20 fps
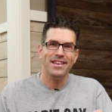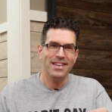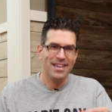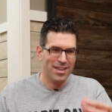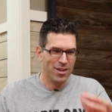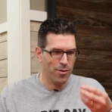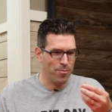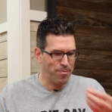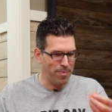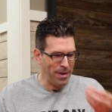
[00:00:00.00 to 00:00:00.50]

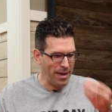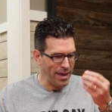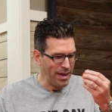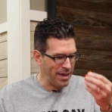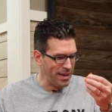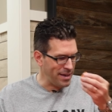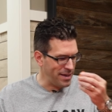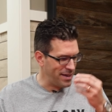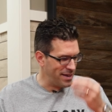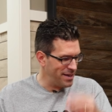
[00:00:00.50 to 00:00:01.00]
It could be
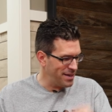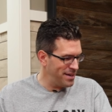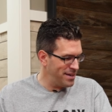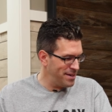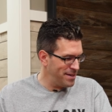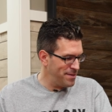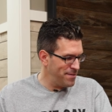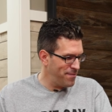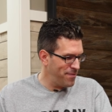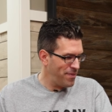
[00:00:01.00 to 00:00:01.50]
a
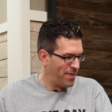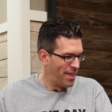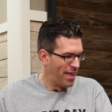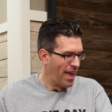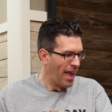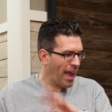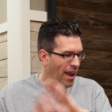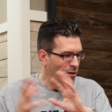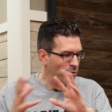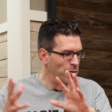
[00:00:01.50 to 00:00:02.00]

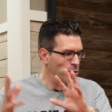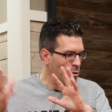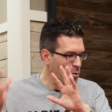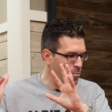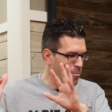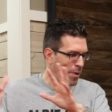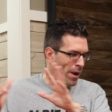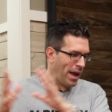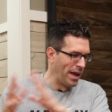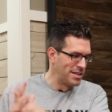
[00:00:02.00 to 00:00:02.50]

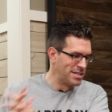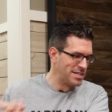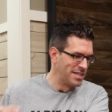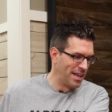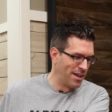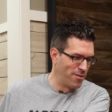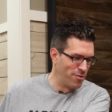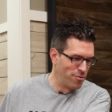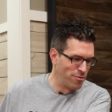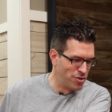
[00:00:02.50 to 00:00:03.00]
heirloom passed
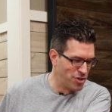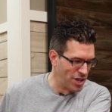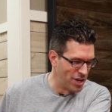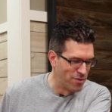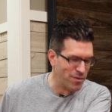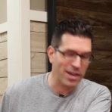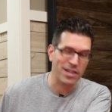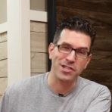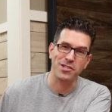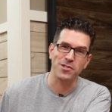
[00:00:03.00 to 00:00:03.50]
down through
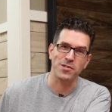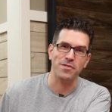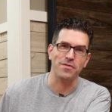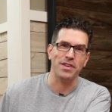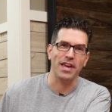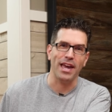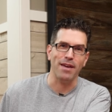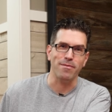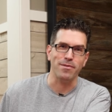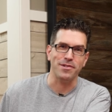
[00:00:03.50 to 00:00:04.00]
generations of
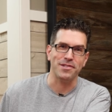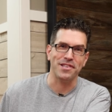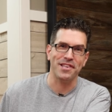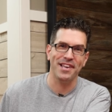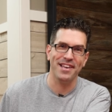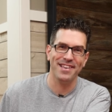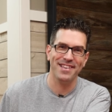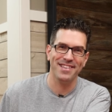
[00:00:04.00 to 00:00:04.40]
gamers.